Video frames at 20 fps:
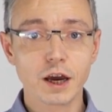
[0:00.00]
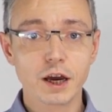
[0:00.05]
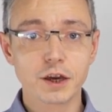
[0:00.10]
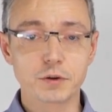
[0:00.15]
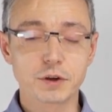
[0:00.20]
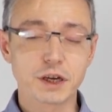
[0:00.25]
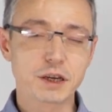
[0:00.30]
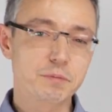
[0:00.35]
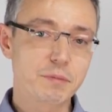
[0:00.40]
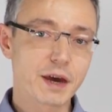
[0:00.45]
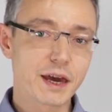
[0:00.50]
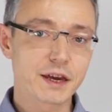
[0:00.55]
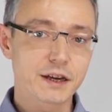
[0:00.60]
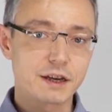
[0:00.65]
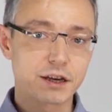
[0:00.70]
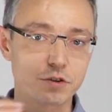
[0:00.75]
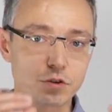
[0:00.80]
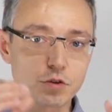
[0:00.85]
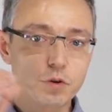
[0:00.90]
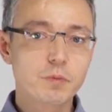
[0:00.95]
you can make
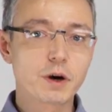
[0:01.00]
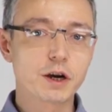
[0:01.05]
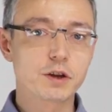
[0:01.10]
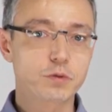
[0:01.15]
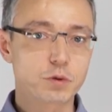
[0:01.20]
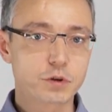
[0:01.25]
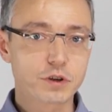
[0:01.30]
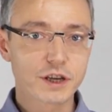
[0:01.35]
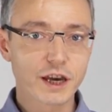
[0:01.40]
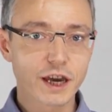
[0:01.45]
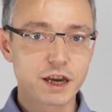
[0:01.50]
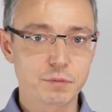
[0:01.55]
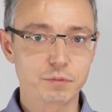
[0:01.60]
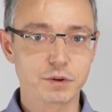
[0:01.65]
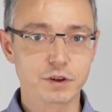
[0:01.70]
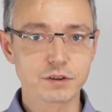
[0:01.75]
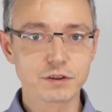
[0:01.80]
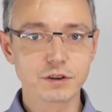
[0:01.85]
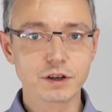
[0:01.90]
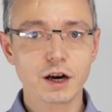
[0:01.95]
a 2 by 2
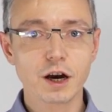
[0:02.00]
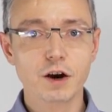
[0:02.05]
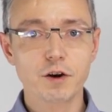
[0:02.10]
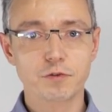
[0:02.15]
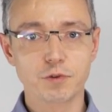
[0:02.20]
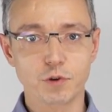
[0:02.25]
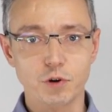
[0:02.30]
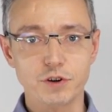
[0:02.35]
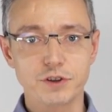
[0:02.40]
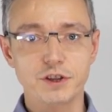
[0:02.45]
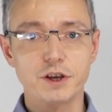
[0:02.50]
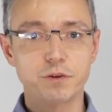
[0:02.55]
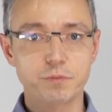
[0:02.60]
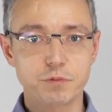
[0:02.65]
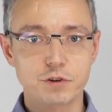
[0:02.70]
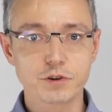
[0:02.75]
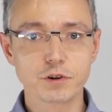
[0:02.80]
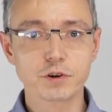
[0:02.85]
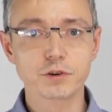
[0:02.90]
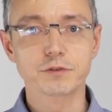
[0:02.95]
table for the
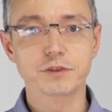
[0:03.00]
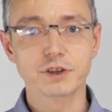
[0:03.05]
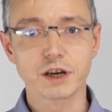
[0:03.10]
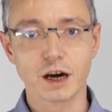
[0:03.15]
observed